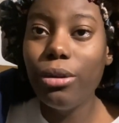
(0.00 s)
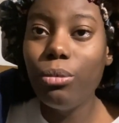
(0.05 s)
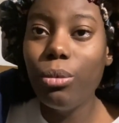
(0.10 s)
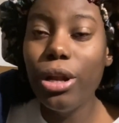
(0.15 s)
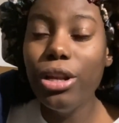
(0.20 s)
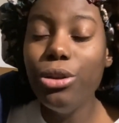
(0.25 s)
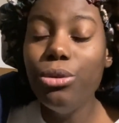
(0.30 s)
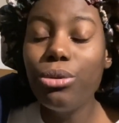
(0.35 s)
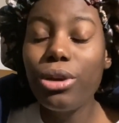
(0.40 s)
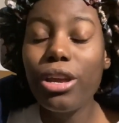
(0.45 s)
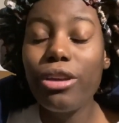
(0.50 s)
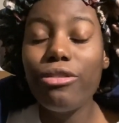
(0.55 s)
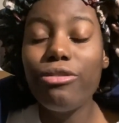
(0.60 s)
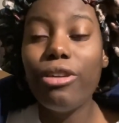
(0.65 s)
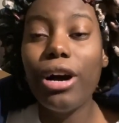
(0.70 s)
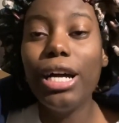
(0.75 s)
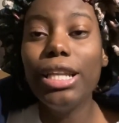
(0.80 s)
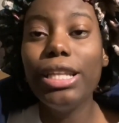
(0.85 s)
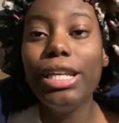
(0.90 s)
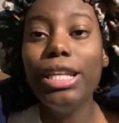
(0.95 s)
When you can
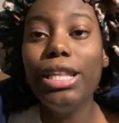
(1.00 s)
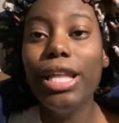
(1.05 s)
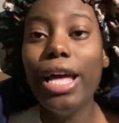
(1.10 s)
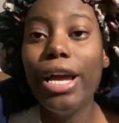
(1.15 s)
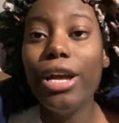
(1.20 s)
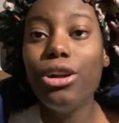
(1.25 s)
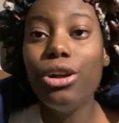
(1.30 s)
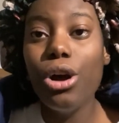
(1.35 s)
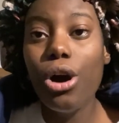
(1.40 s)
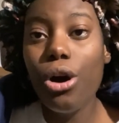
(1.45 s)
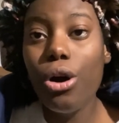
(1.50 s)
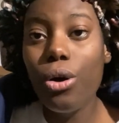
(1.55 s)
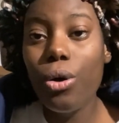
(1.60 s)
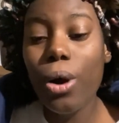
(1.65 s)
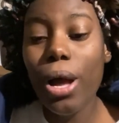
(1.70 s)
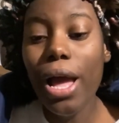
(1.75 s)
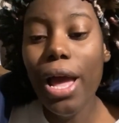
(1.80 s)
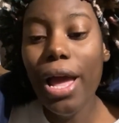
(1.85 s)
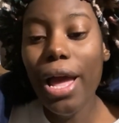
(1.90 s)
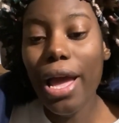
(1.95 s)
finally let go
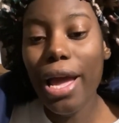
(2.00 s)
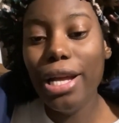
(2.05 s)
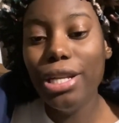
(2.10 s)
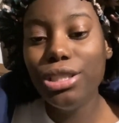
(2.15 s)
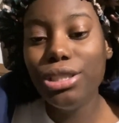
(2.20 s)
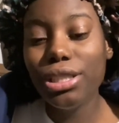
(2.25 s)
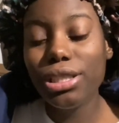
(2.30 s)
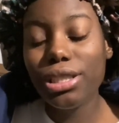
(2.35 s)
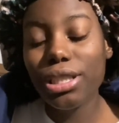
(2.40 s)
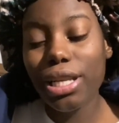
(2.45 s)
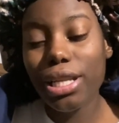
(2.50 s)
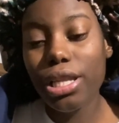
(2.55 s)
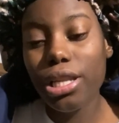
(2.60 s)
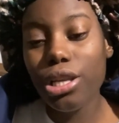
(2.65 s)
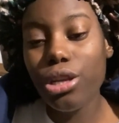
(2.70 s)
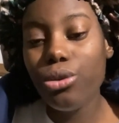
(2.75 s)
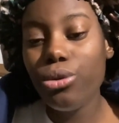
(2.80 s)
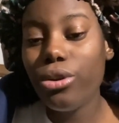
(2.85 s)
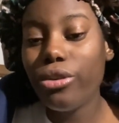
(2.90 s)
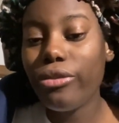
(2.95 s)
and just let the
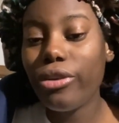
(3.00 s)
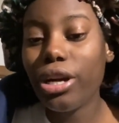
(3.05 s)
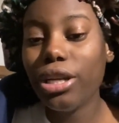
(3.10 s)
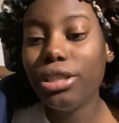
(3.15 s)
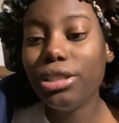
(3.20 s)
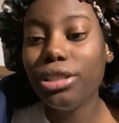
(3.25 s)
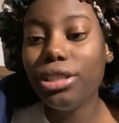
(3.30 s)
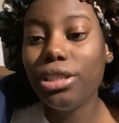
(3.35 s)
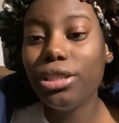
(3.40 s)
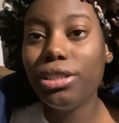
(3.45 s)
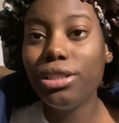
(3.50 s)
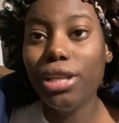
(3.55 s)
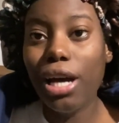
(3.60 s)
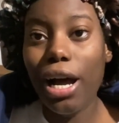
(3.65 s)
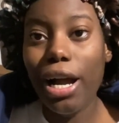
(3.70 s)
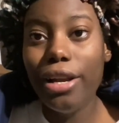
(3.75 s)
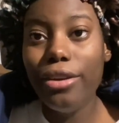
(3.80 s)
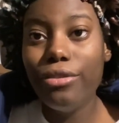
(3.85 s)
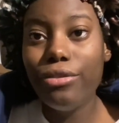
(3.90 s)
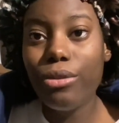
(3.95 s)
universe
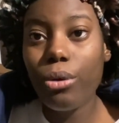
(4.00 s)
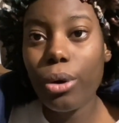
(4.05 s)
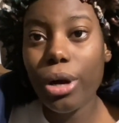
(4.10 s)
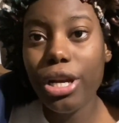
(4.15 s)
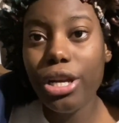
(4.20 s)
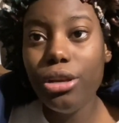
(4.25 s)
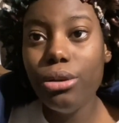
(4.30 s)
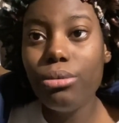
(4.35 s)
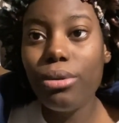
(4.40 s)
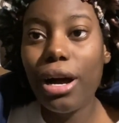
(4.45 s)
decide for you,